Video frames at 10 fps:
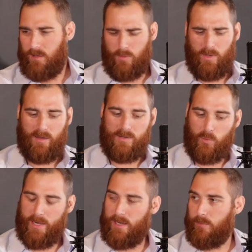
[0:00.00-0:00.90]
Like, what kind of
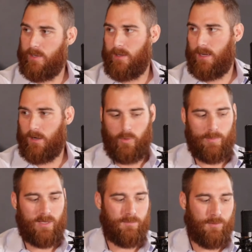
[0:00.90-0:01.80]
training do we need? How do we
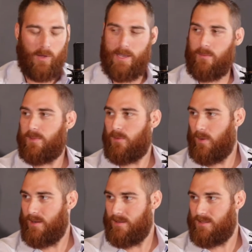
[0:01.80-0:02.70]
be compliant with the
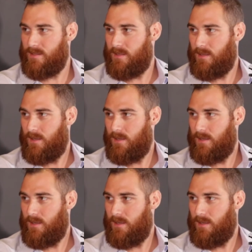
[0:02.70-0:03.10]
race?